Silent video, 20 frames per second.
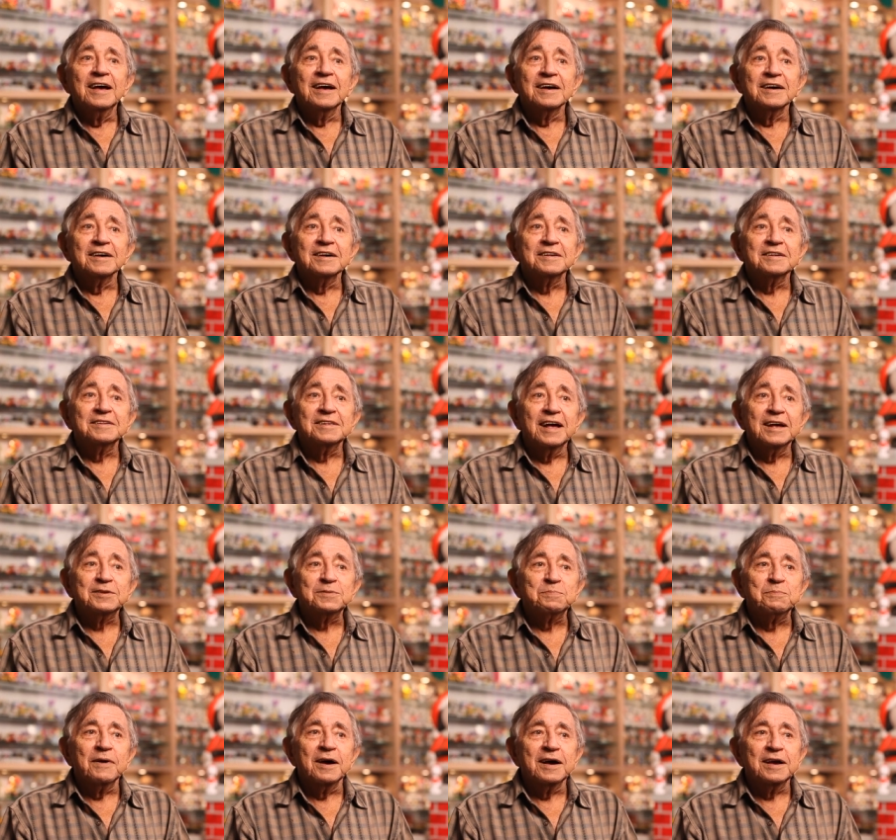Uh, that's
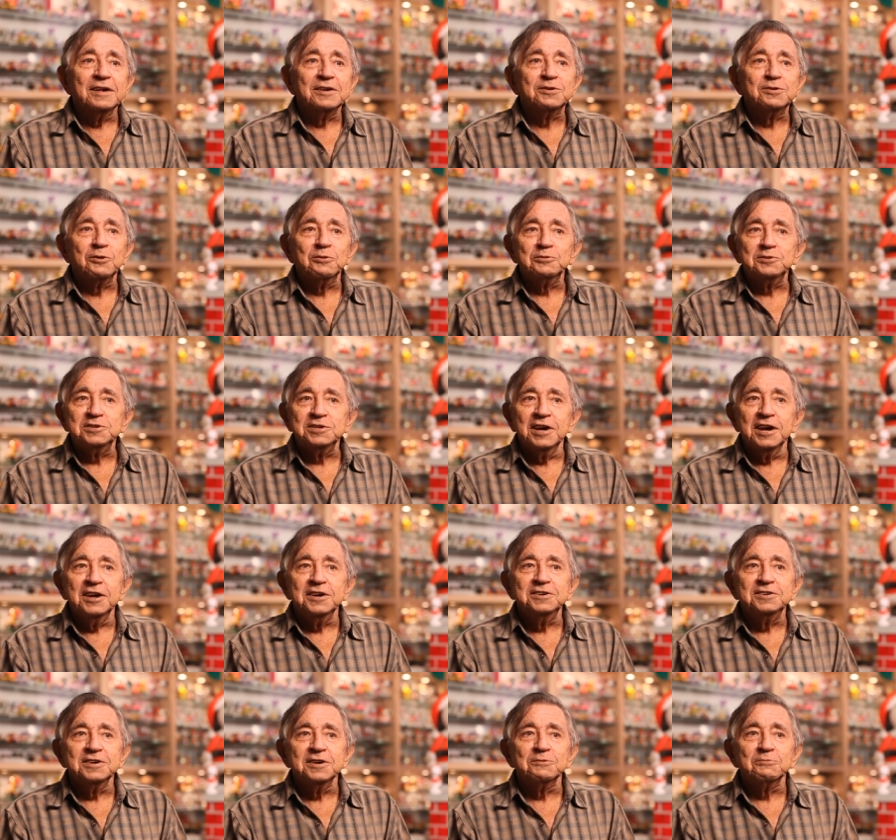my
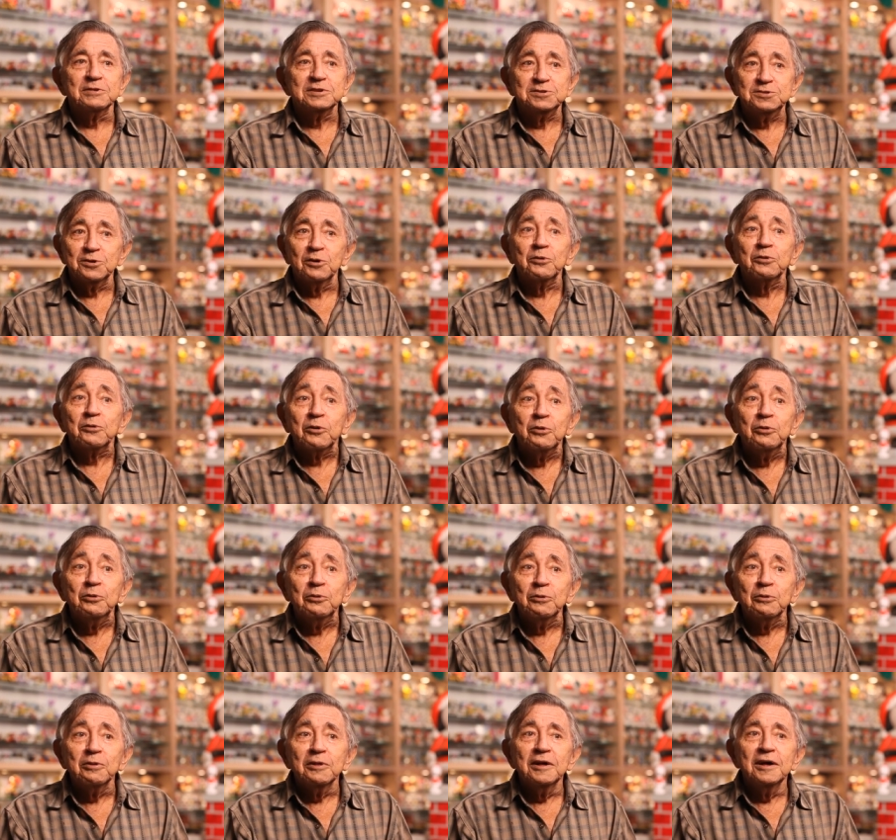association with Joe
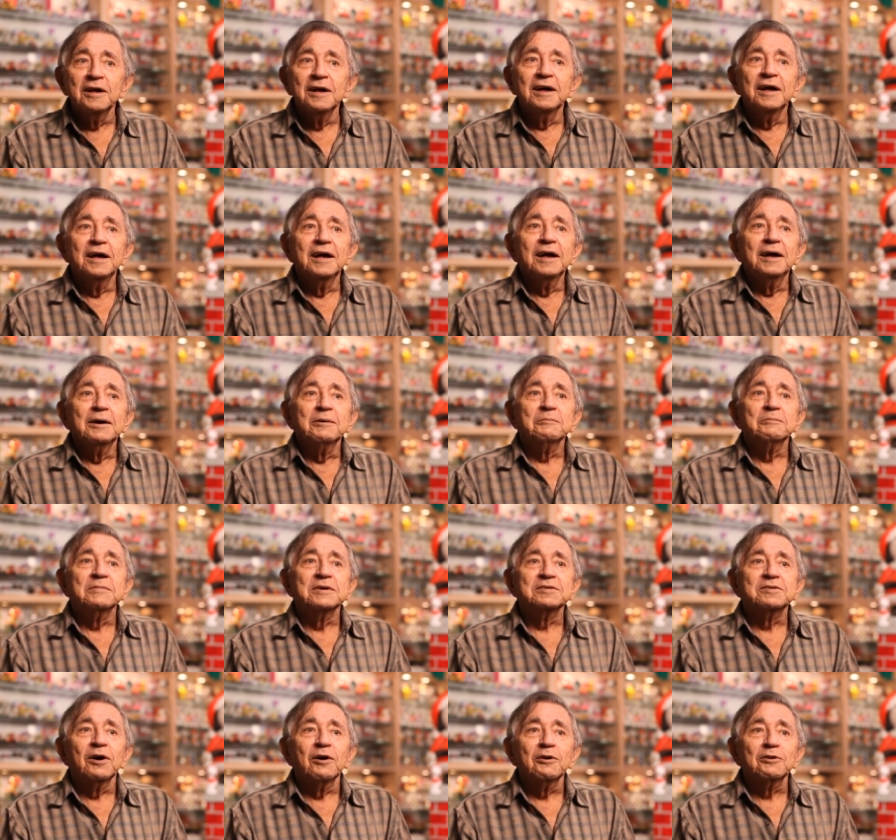Cool,
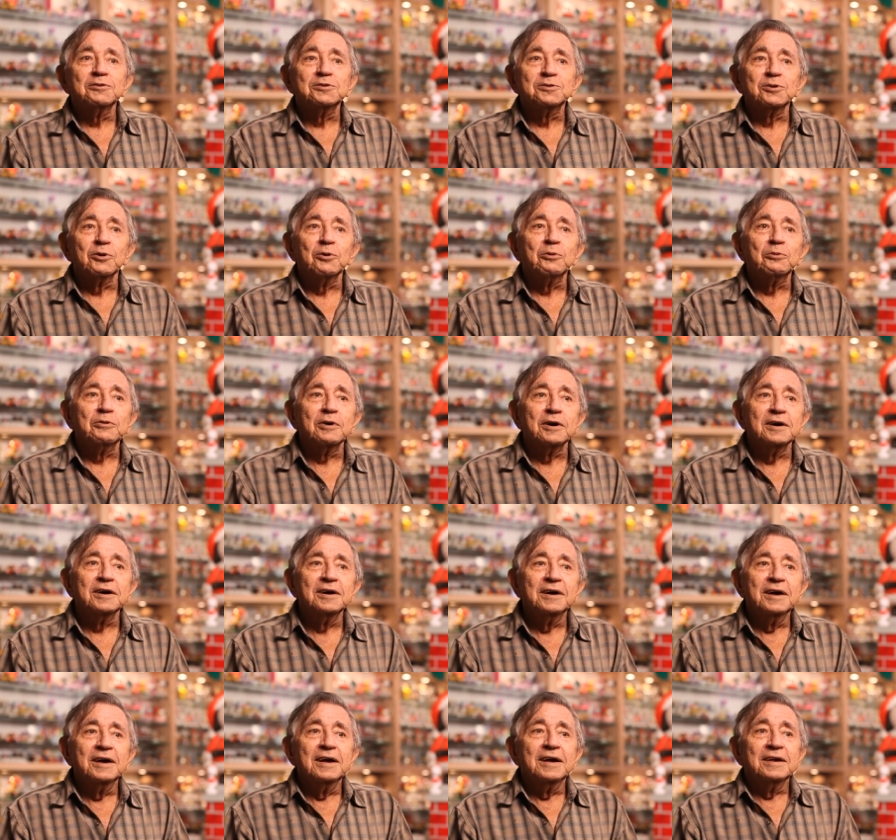but also, uh,
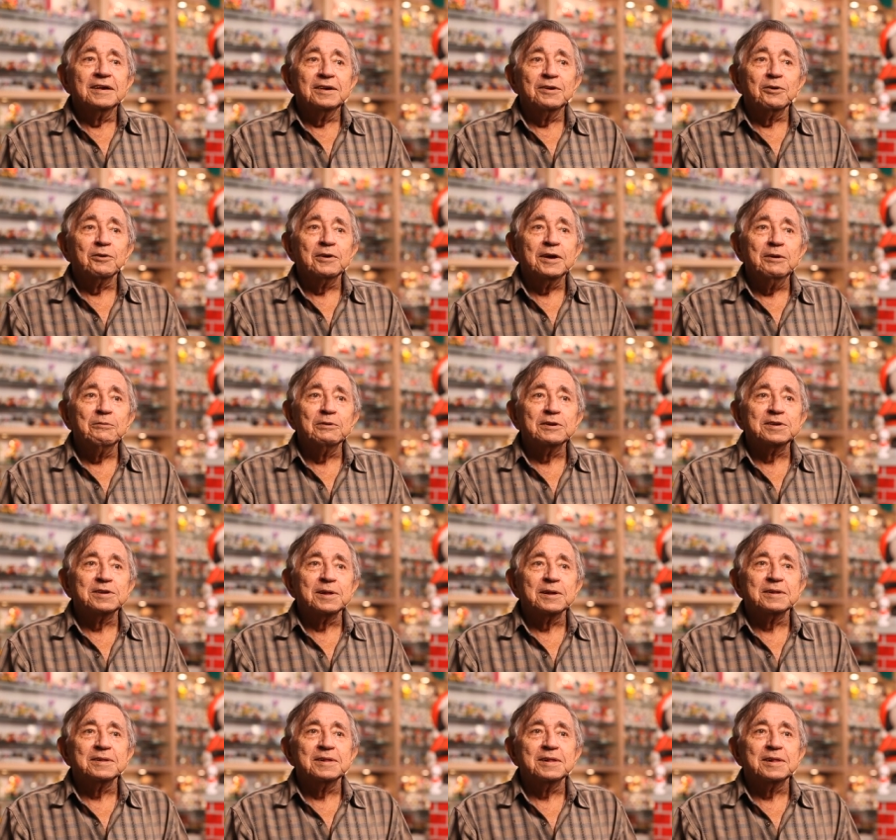you know, he was
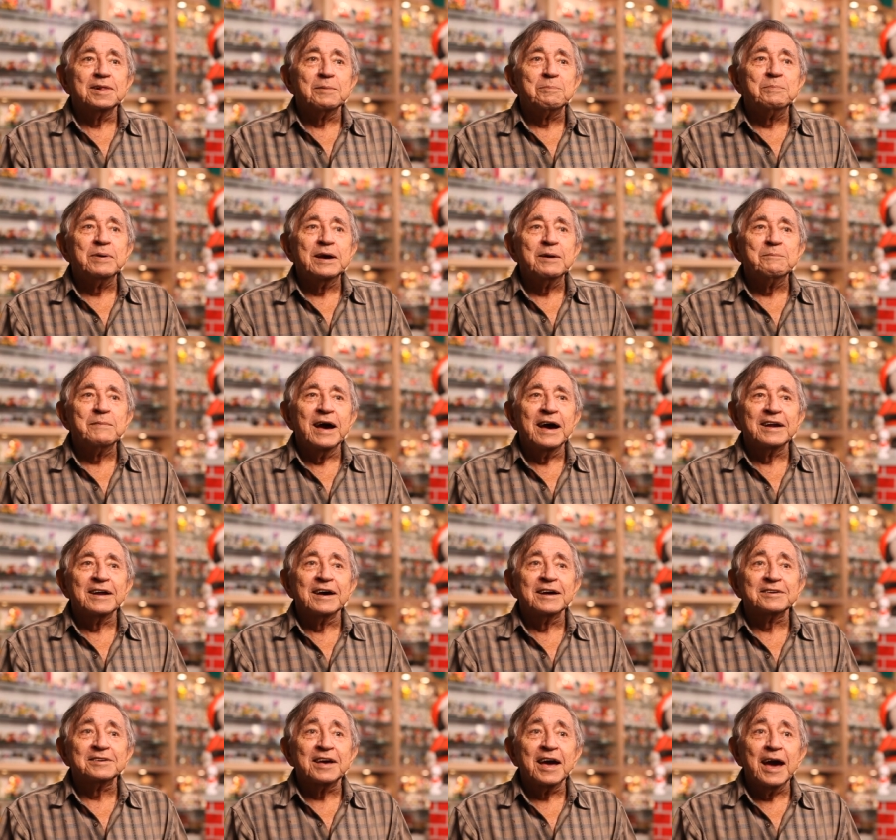the, the big man
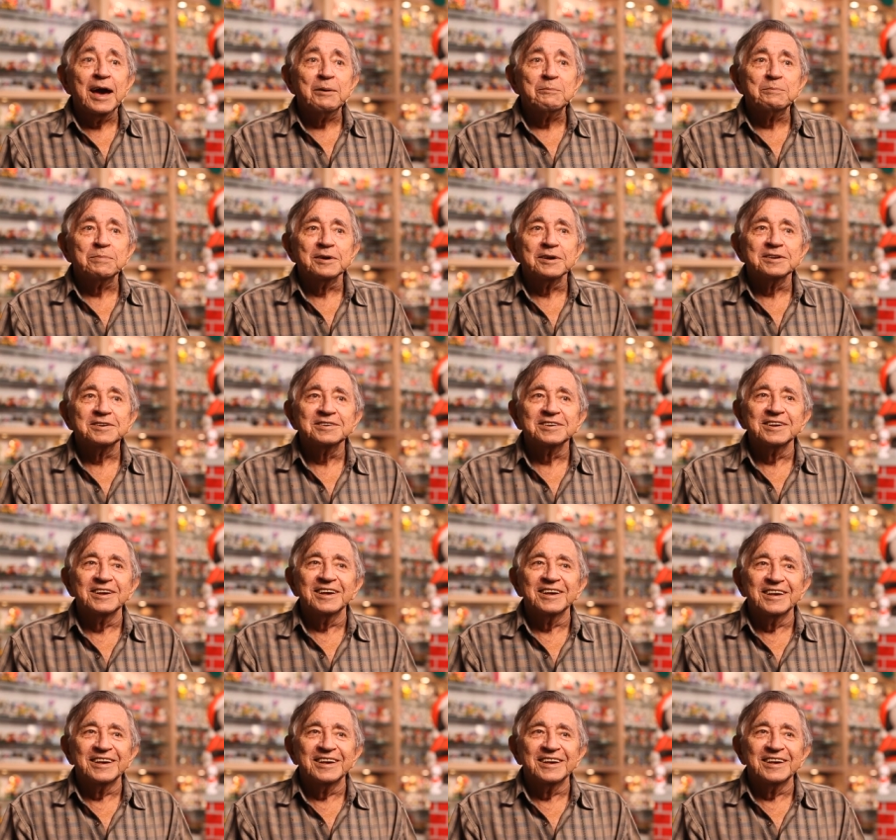on campus.